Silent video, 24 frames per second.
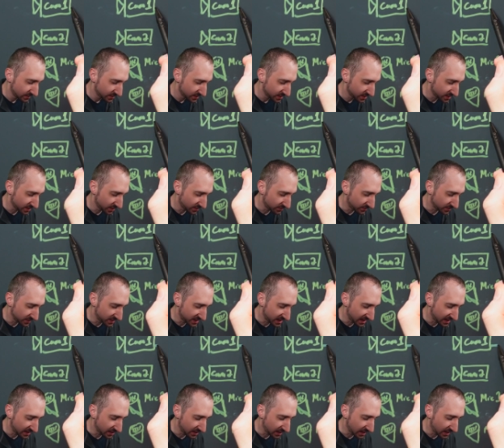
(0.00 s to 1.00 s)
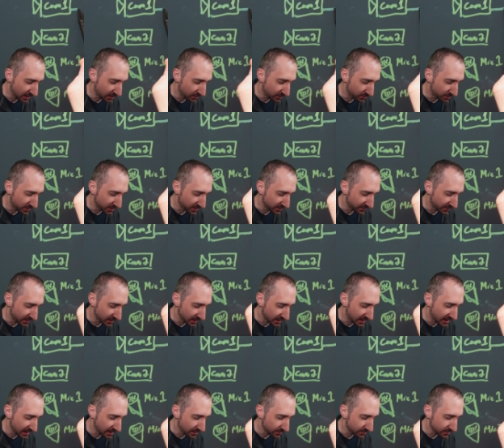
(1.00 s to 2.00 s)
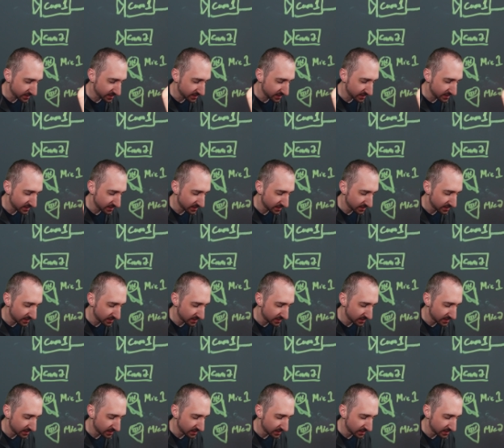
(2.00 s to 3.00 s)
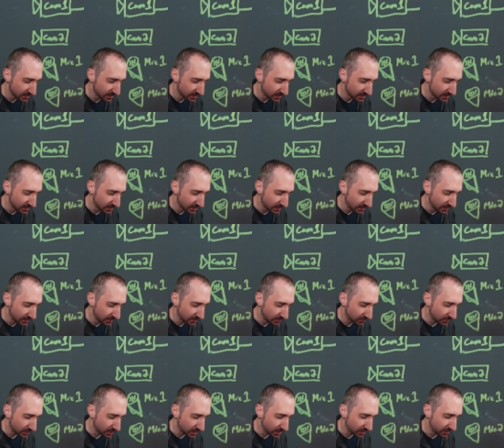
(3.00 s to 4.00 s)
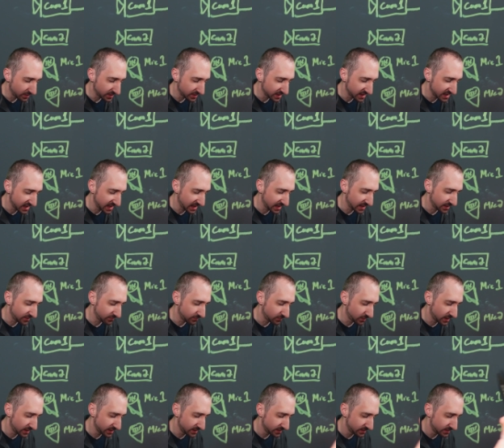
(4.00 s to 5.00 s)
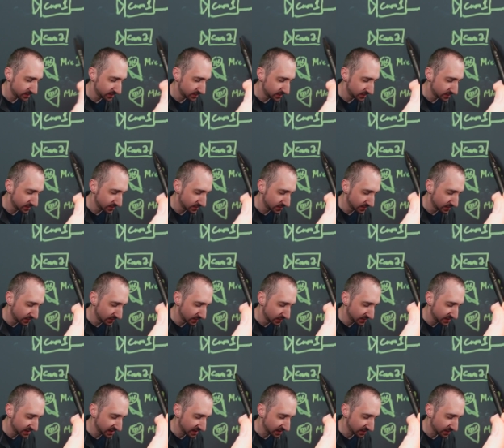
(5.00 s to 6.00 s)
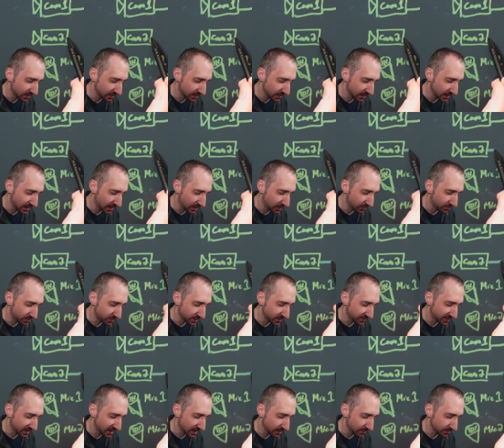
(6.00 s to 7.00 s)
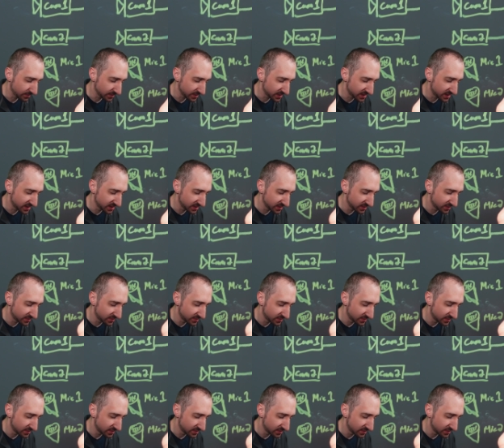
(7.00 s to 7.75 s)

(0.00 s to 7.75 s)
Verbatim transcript: So we'll take our output of our camera, we'll go into in one, take our output of camera two,